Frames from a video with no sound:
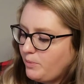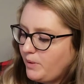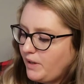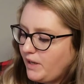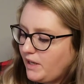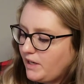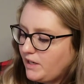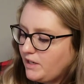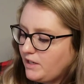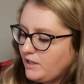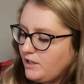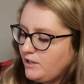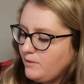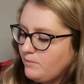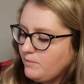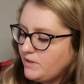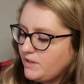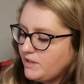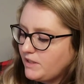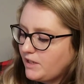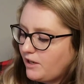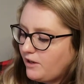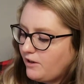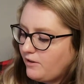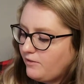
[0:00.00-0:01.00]
Panda
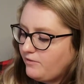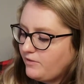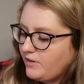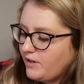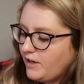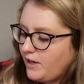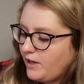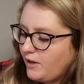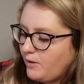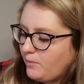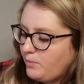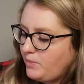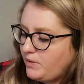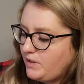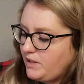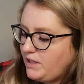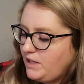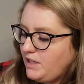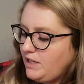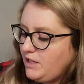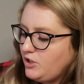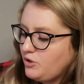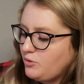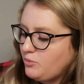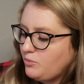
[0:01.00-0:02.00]
himself helped
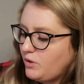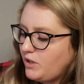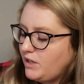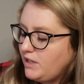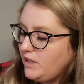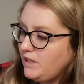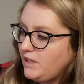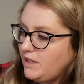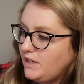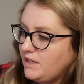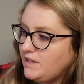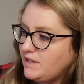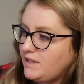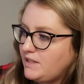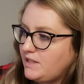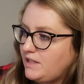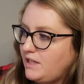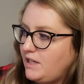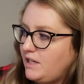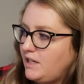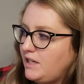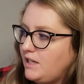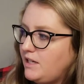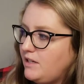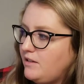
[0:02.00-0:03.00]
each one get
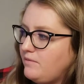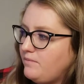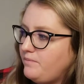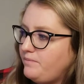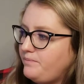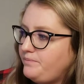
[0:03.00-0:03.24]
seated.